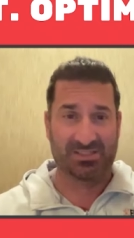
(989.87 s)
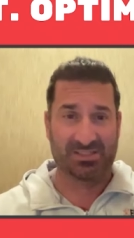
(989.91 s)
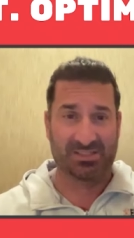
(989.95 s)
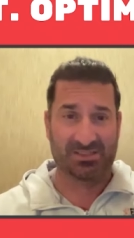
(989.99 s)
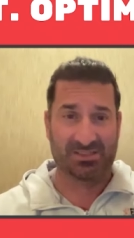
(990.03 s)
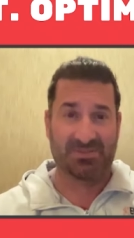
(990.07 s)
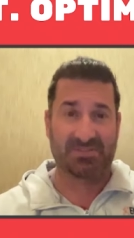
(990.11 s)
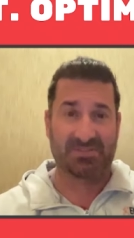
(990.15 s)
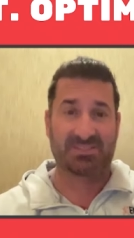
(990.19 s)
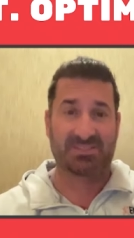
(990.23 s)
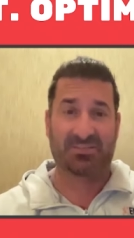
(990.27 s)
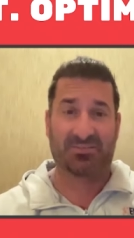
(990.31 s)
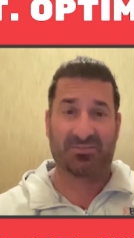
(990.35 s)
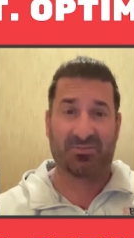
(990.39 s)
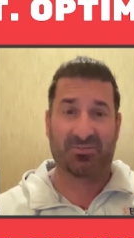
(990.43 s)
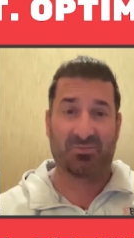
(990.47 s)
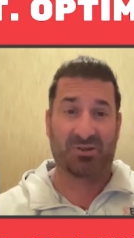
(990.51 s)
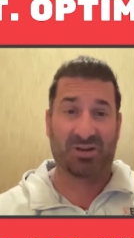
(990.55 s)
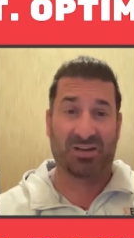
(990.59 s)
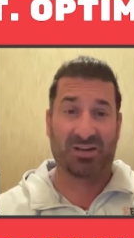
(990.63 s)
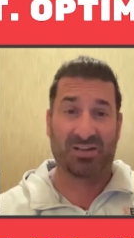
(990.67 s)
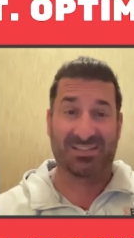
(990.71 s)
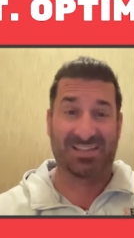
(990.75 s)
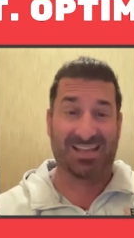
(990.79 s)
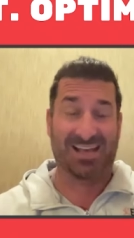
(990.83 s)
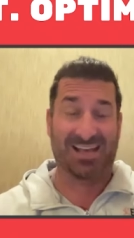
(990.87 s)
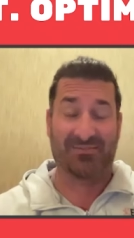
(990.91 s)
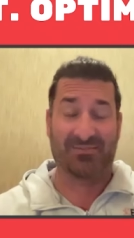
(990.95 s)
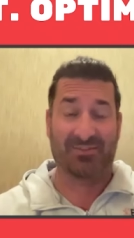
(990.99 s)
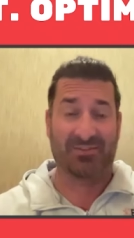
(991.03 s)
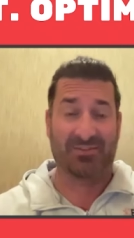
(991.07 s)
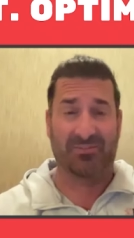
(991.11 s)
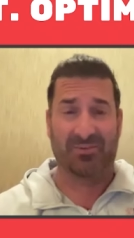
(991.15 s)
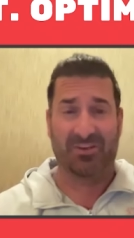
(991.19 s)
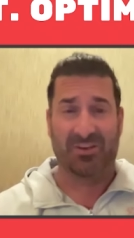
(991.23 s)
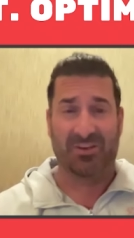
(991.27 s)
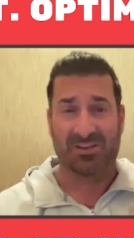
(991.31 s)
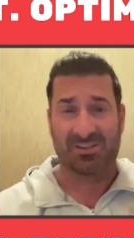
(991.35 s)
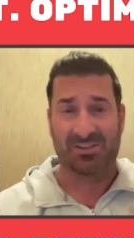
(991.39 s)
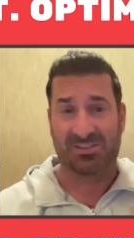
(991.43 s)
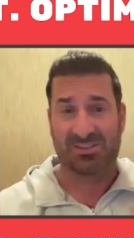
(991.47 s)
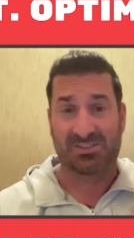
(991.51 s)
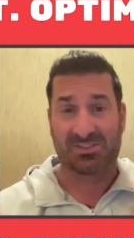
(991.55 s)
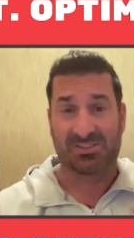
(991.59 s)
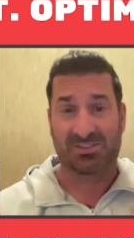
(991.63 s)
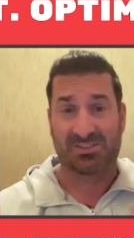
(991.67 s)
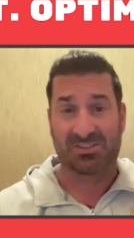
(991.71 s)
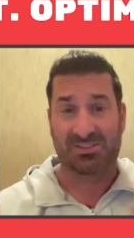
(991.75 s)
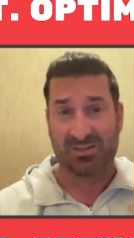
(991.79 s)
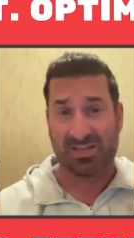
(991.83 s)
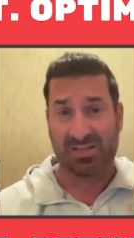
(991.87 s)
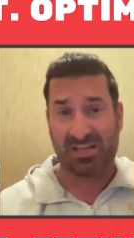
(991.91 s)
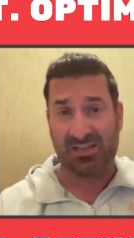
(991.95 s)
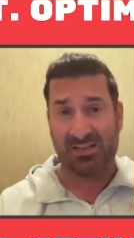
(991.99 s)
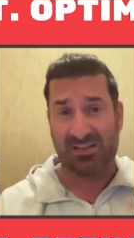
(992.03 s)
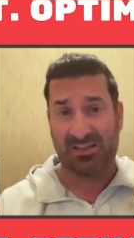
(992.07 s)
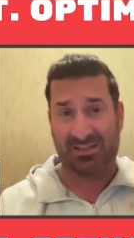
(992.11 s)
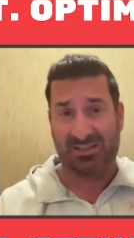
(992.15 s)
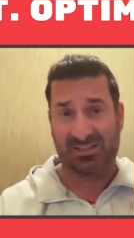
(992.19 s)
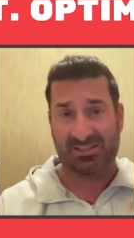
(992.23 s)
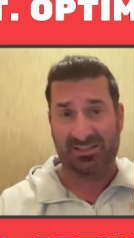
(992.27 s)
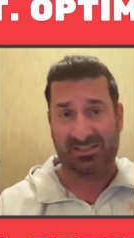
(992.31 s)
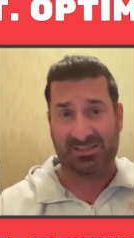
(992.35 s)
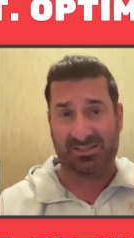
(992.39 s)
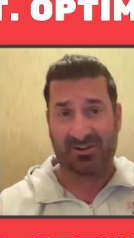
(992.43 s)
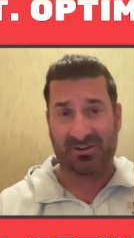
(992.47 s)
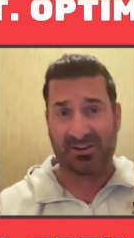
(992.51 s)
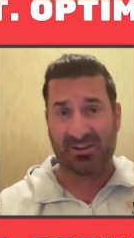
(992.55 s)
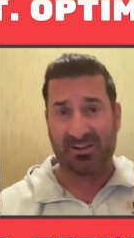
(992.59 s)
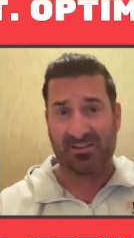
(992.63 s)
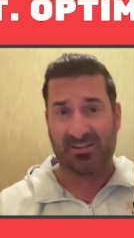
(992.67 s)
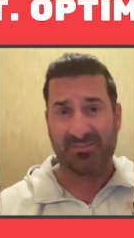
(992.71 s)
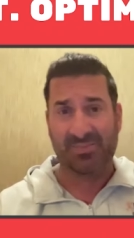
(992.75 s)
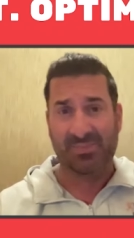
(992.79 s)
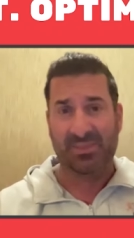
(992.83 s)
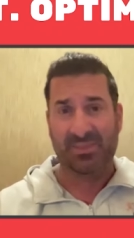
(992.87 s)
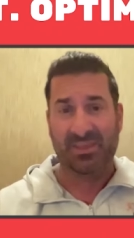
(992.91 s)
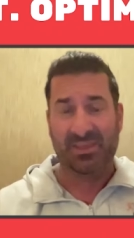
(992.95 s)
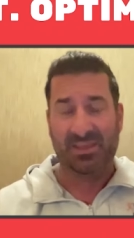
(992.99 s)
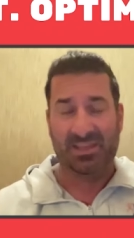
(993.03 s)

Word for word: especially for brands that haven't even got started yet in this area. Okay.